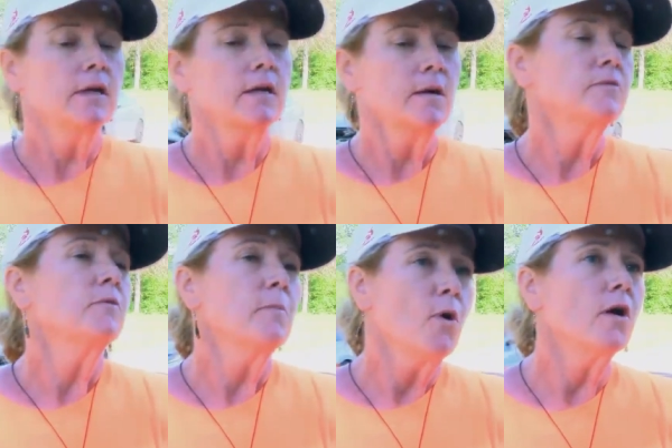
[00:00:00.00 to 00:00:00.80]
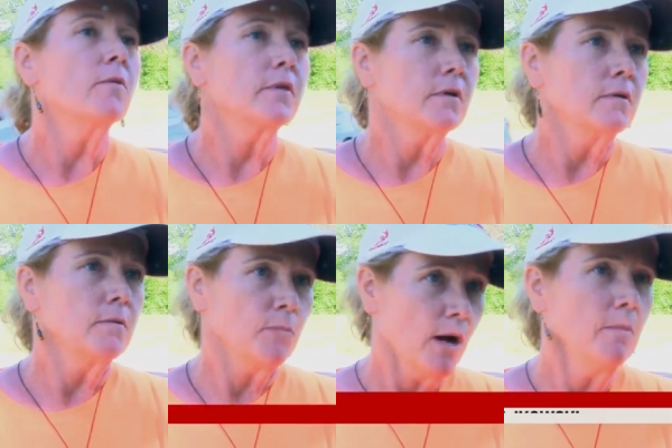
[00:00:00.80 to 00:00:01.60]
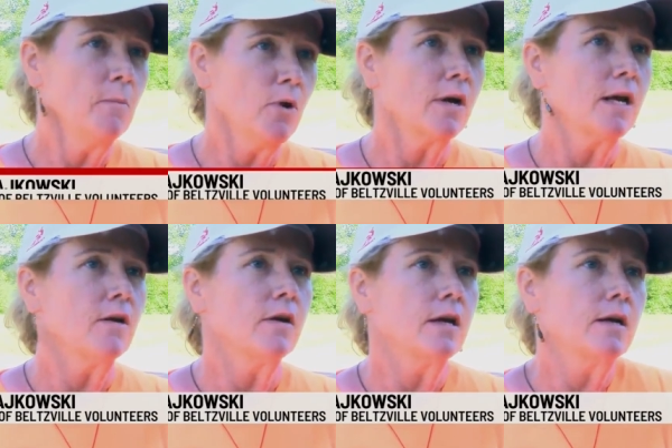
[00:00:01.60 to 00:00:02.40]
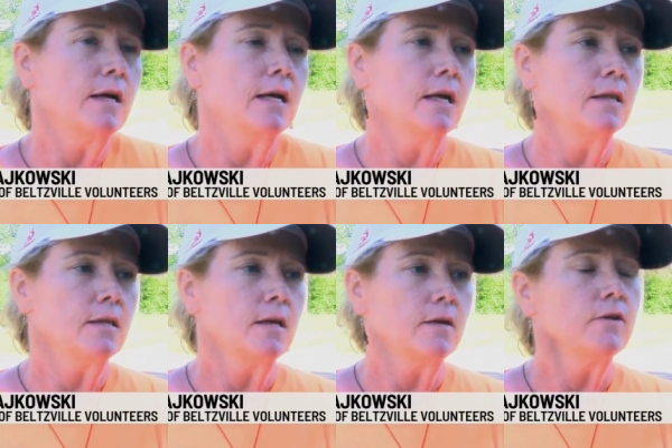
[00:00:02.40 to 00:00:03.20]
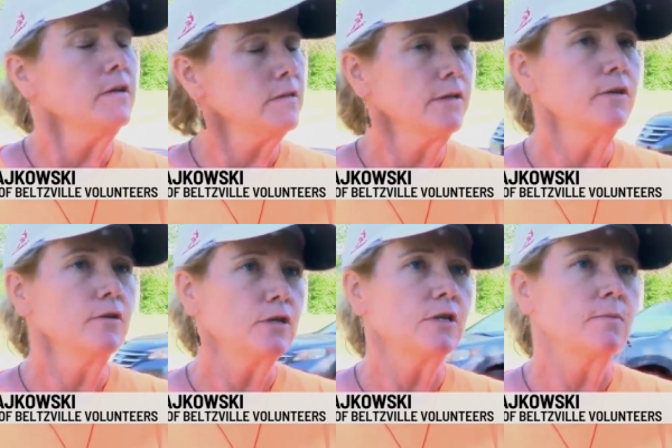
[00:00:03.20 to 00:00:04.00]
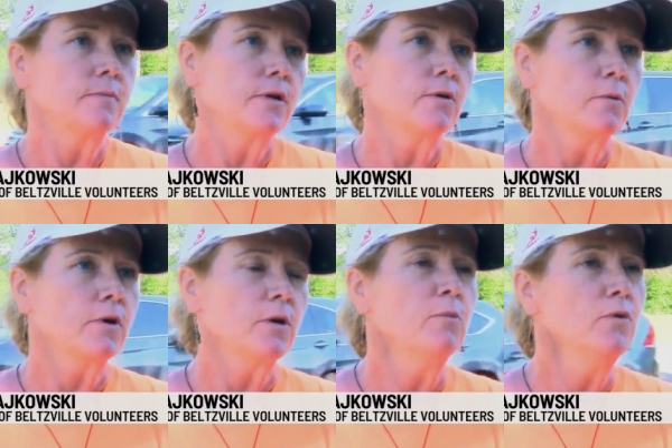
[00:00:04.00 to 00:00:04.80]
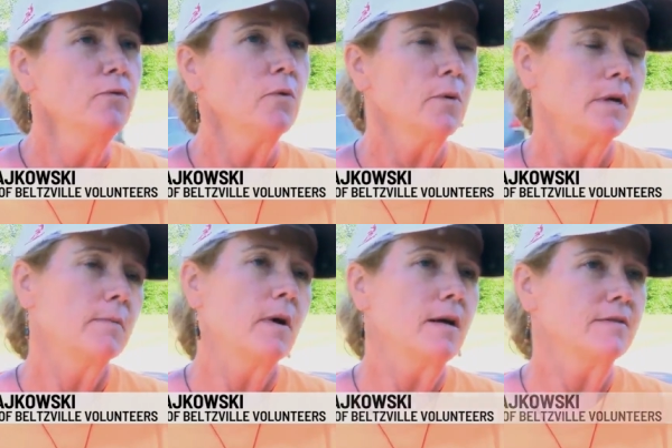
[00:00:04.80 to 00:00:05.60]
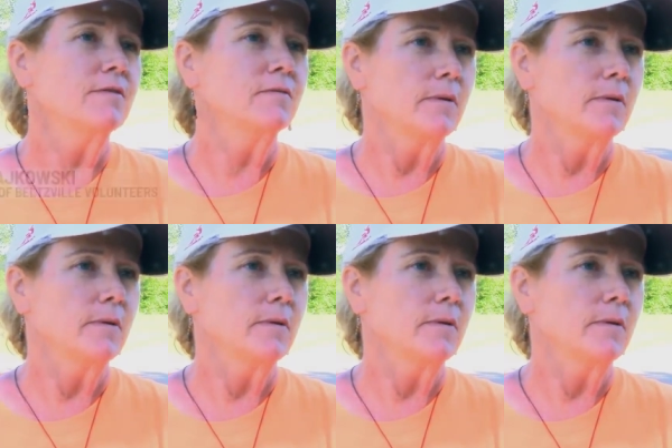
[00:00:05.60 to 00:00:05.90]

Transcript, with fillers: He comes from a park with a problem park area, and I think under his leadership, you know, we're going to move forward in a positive